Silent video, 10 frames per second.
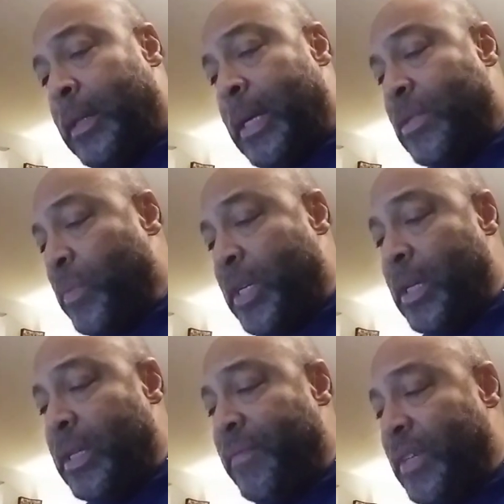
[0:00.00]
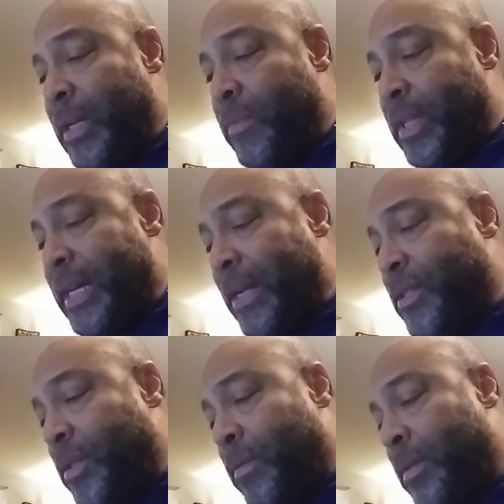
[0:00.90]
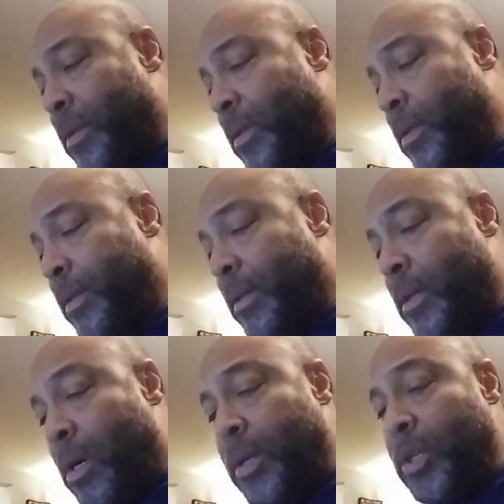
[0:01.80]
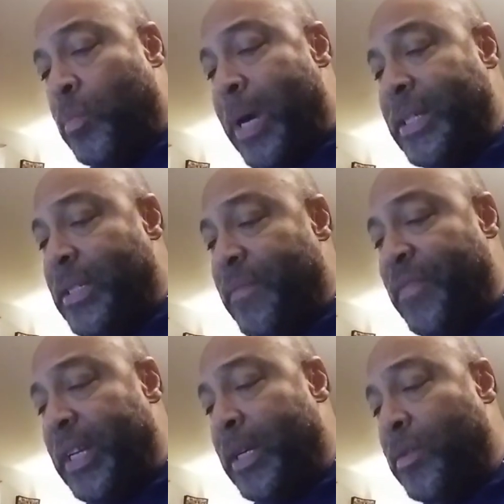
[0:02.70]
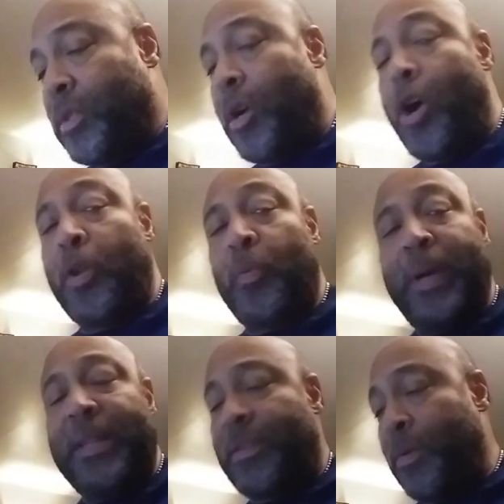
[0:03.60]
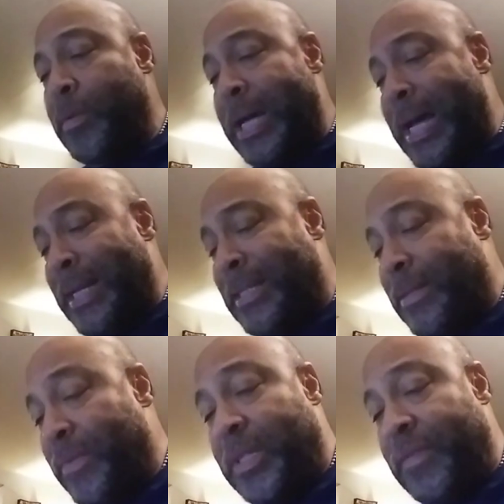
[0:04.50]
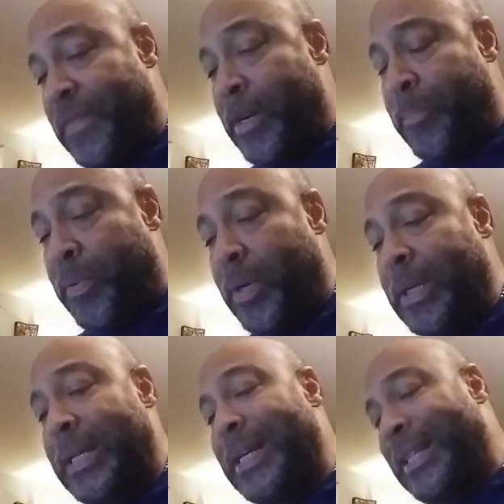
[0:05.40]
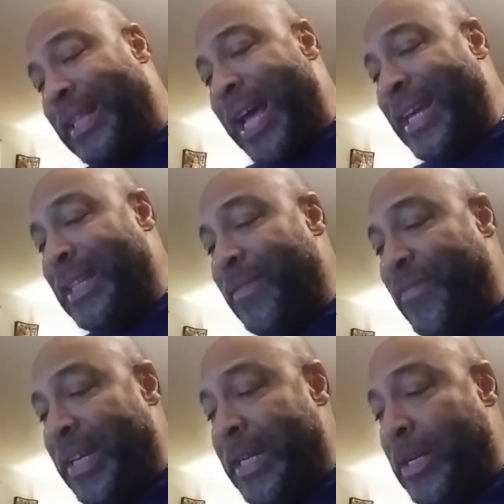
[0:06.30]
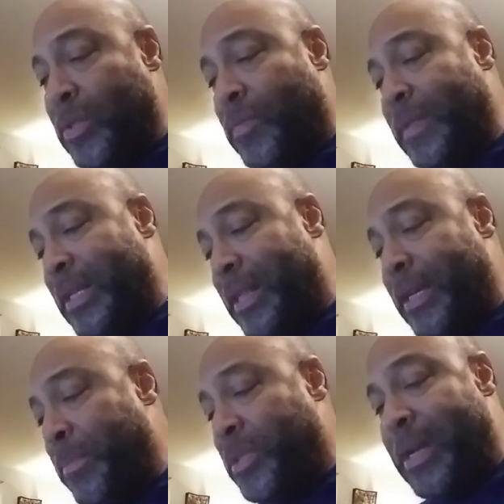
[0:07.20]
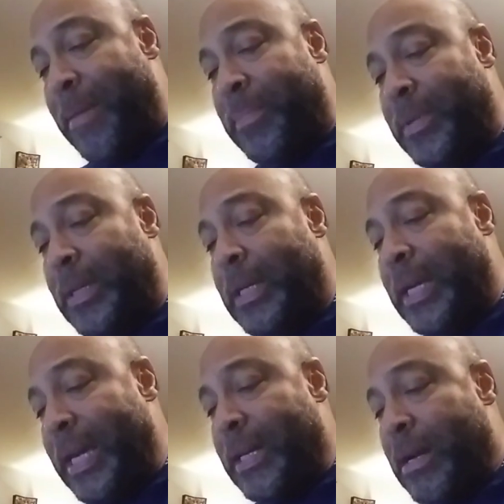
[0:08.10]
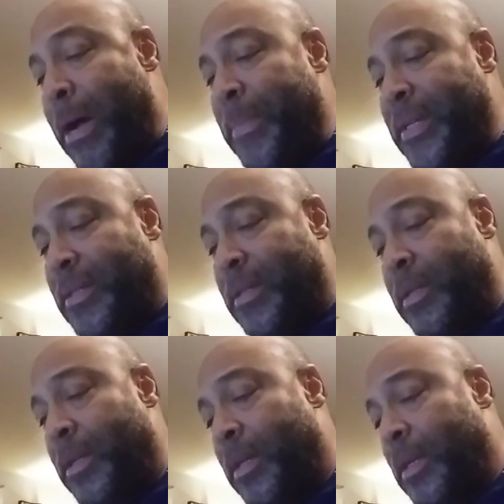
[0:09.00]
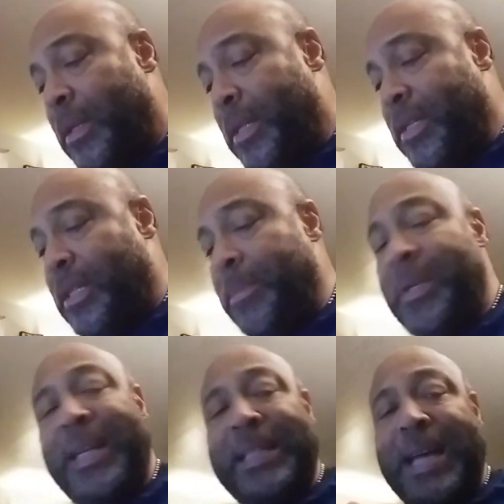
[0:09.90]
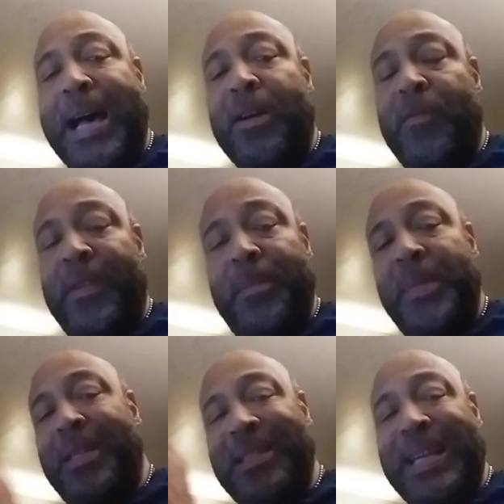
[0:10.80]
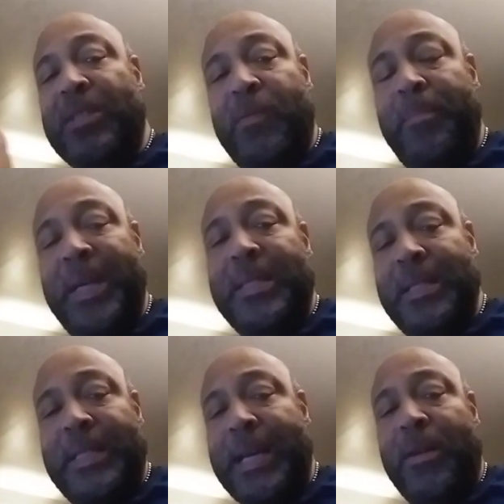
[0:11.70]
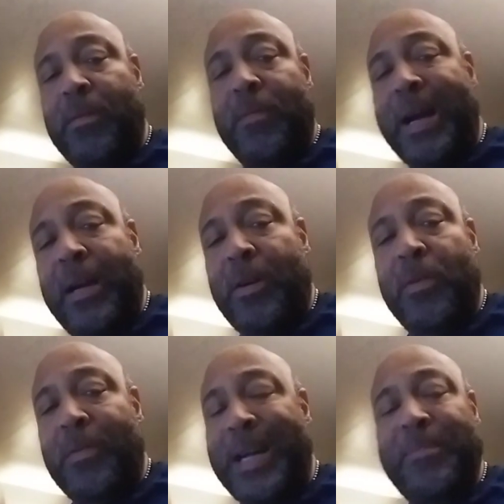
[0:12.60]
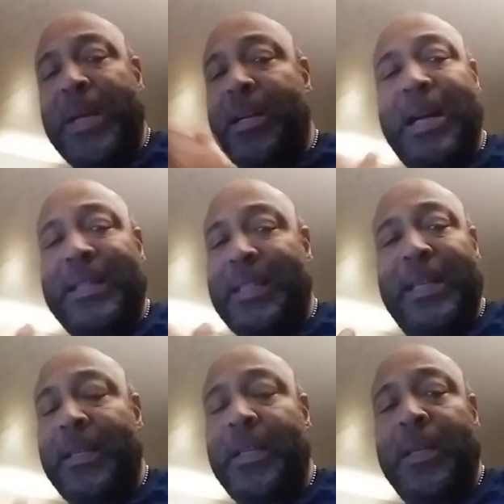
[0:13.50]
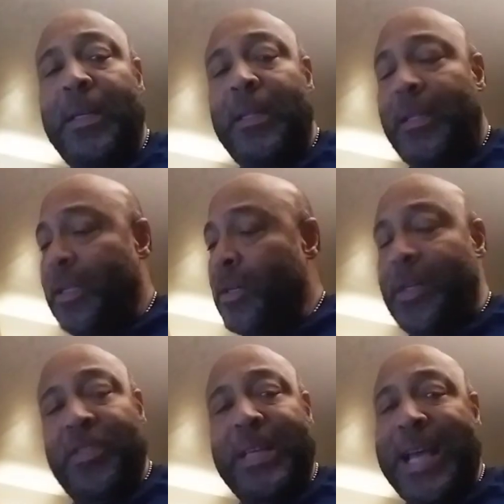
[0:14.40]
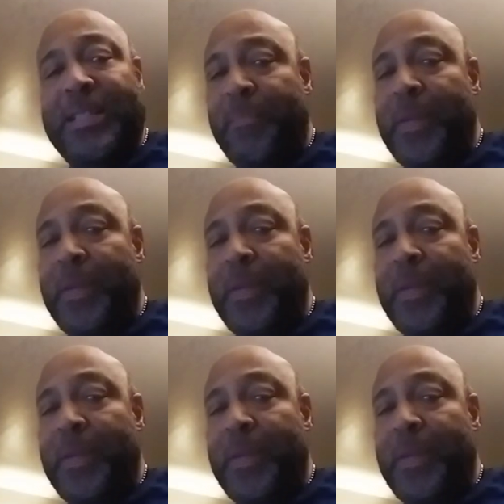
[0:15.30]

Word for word: as we couldn't have done it without you. All you watching the videos all the way through, guys, which is very important. Liking the videos with a thumbs up and comments to stimulate the algorithm because that's what makes the channel go, guys. My content, you know, there's guys that have